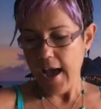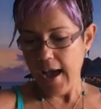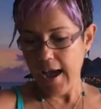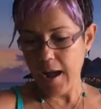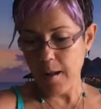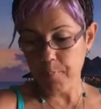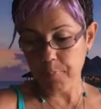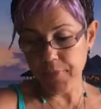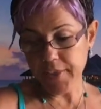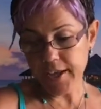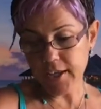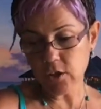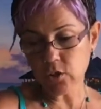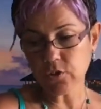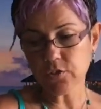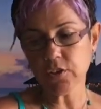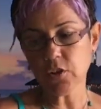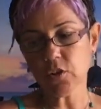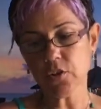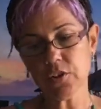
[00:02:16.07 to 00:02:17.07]
And then
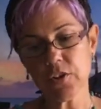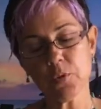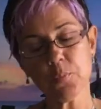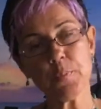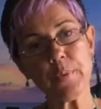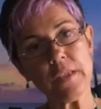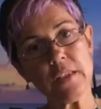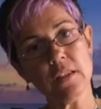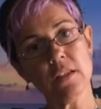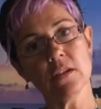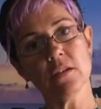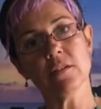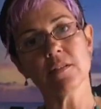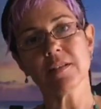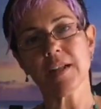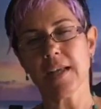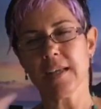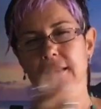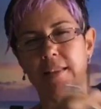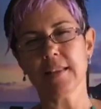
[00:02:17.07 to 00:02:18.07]
on the other videos,
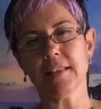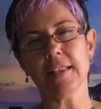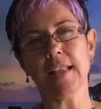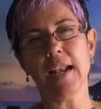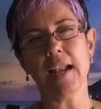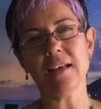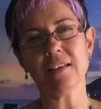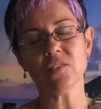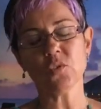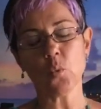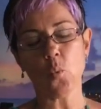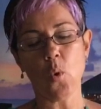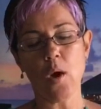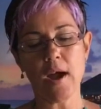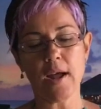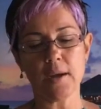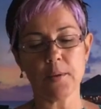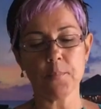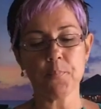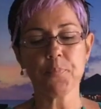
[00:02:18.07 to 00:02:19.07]
like in the last
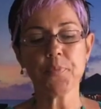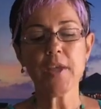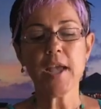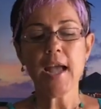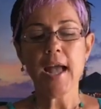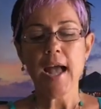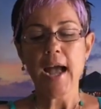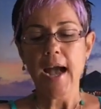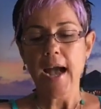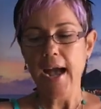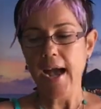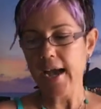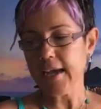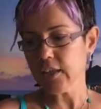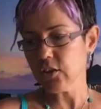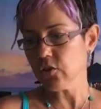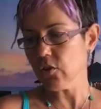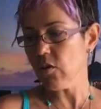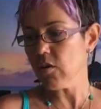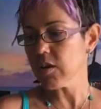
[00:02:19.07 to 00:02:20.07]
one, I
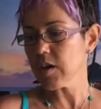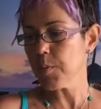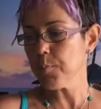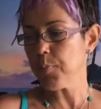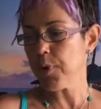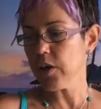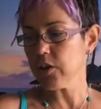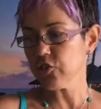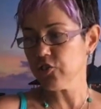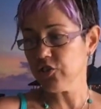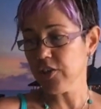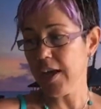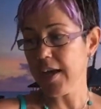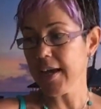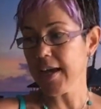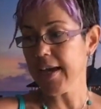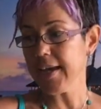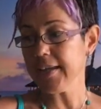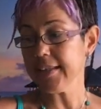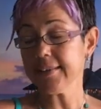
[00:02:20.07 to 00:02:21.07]
talk about
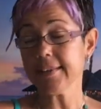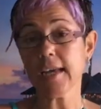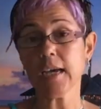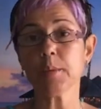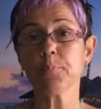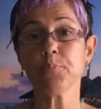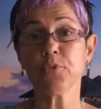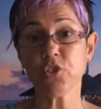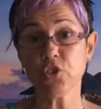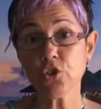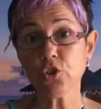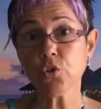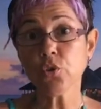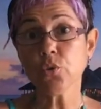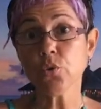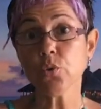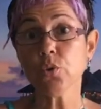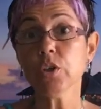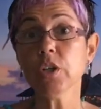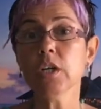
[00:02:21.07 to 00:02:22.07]
Shungite type
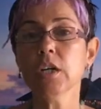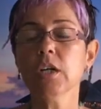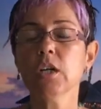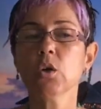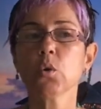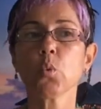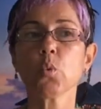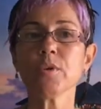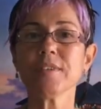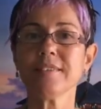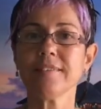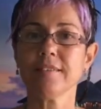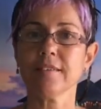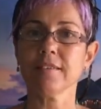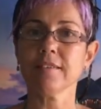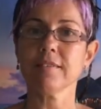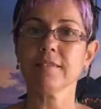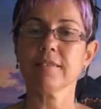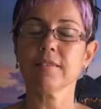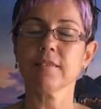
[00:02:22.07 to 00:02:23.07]
2, which
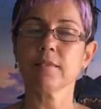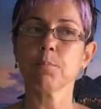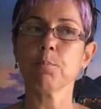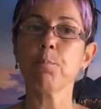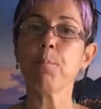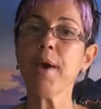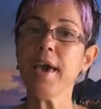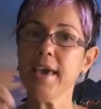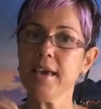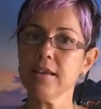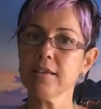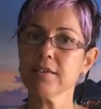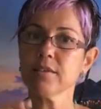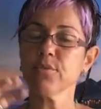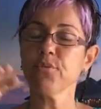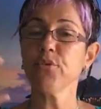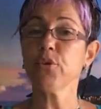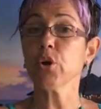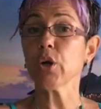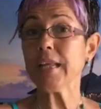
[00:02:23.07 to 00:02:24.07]
is best
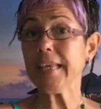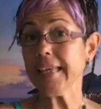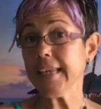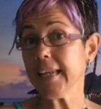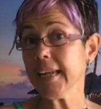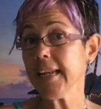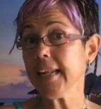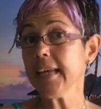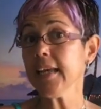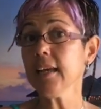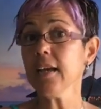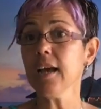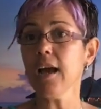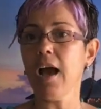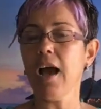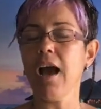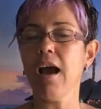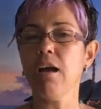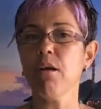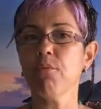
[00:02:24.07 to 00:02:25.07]
for healing
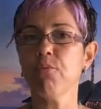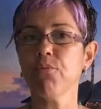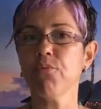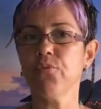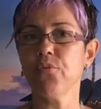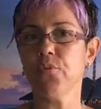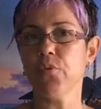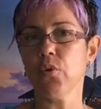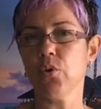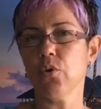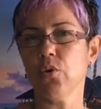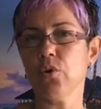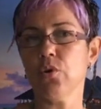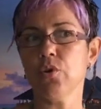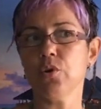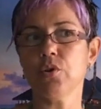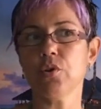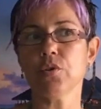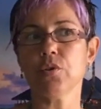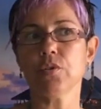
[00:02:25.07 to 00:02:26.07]
and
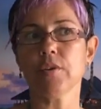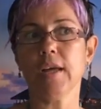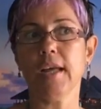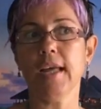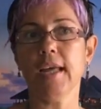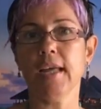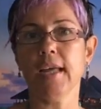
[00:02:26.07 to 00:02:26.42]
for